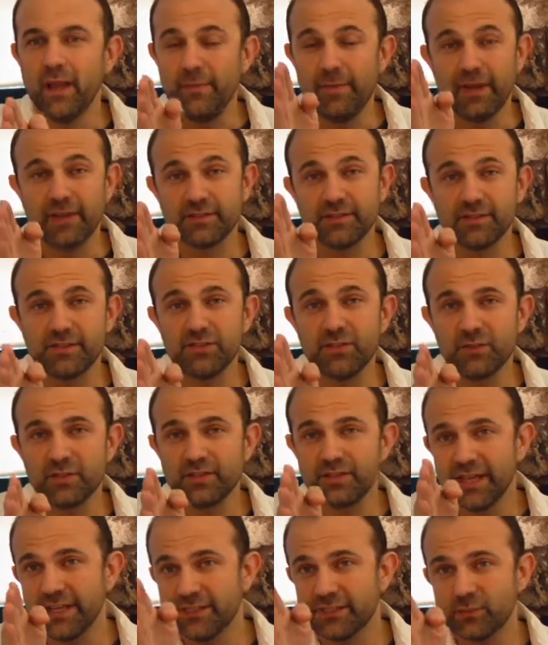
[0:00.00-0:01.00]
Because as soon
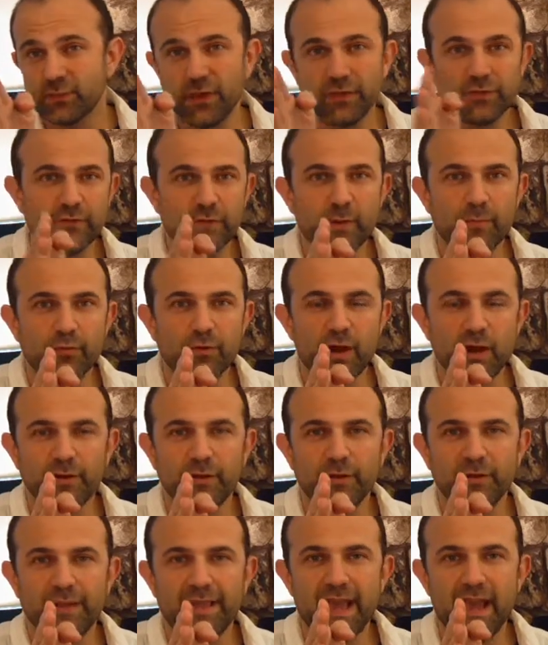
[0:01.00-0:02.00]
as they switch from the
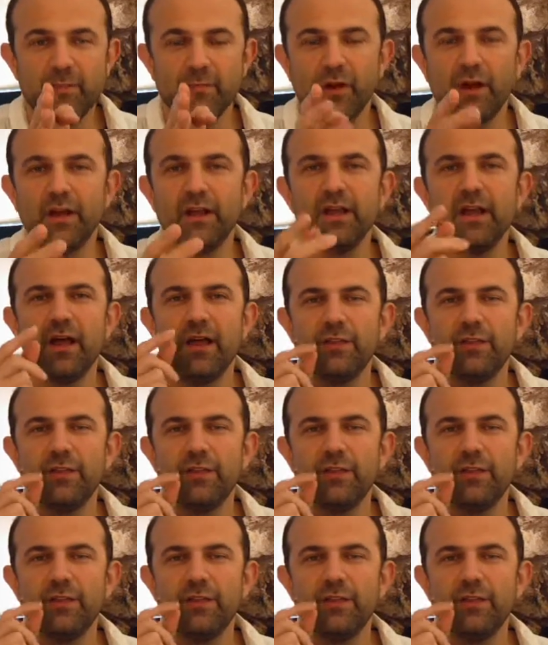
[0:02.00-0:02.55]
prompter to the camera,